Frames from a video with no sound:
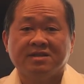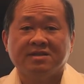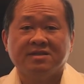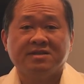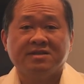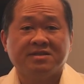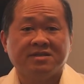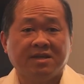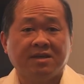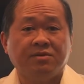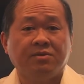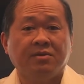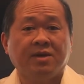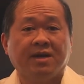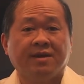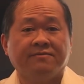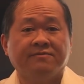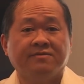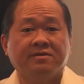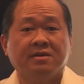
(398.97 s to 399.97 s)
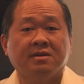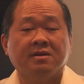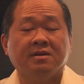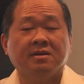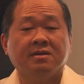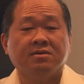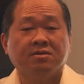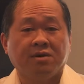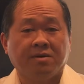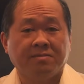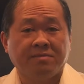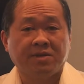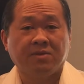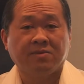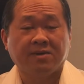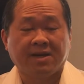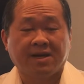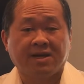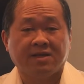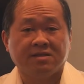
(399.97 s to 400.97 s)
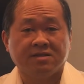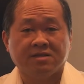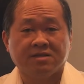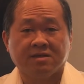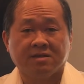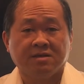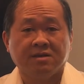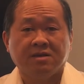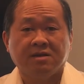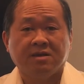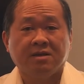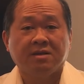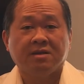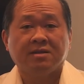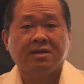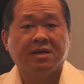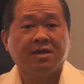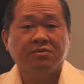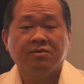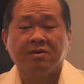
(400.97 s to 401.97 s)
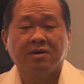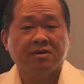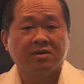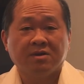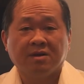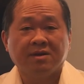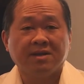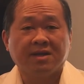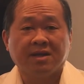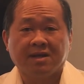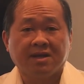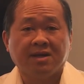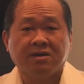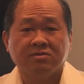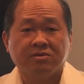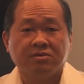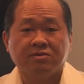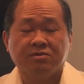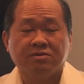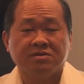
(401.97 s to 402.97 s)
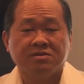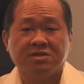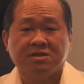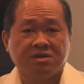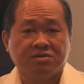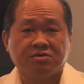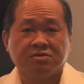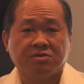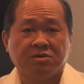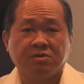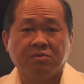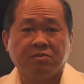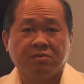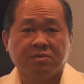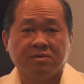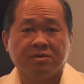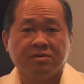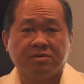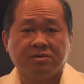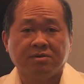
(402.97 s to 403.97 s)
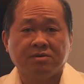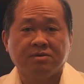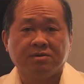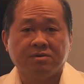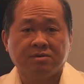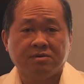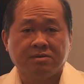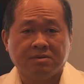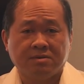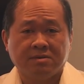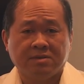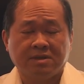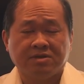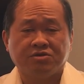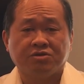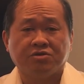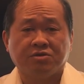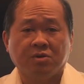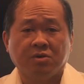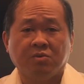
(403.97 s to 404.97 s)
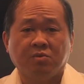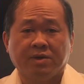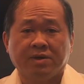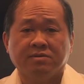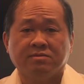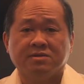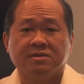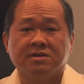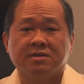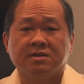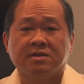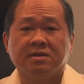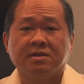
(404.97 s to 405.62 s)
Say you have terminal cancer, then you are not allowed to use digital wills.